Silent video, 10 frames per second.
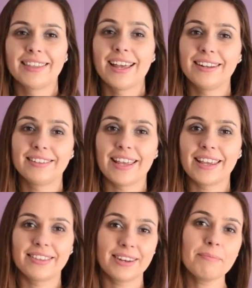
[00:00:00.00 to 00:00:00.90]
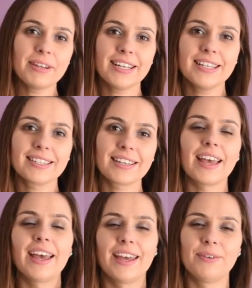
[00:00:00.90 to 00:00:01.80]
Then take 3 minutes
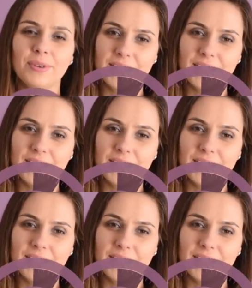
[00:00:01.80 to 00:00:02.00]
and